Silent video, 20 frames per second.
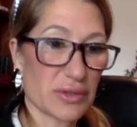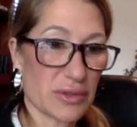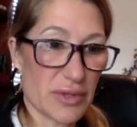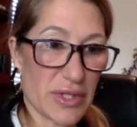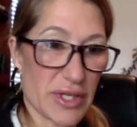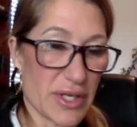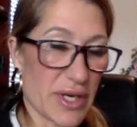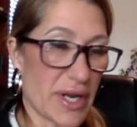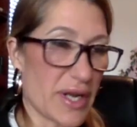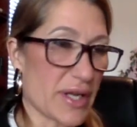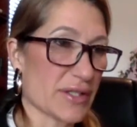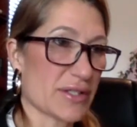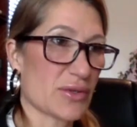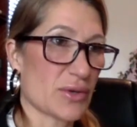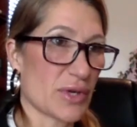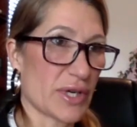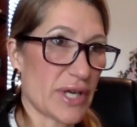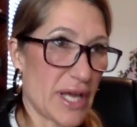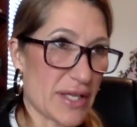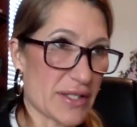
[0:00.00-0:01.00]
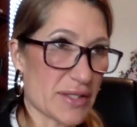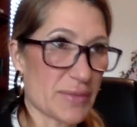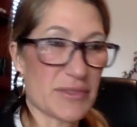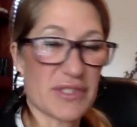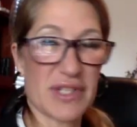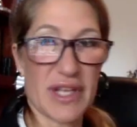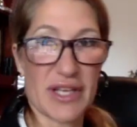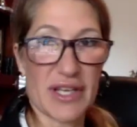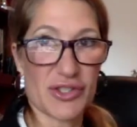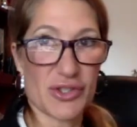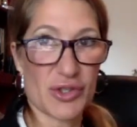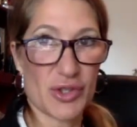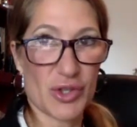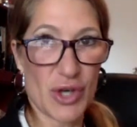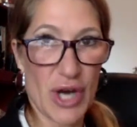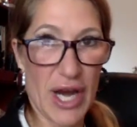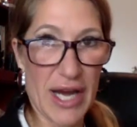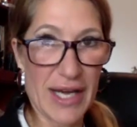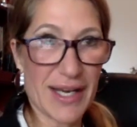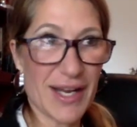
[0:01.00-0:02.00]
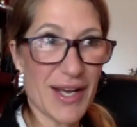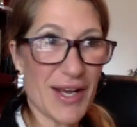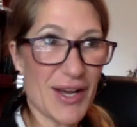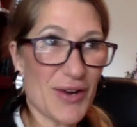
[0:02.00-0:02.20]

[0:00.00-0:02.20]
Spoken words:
enhanced orgasms. That's great.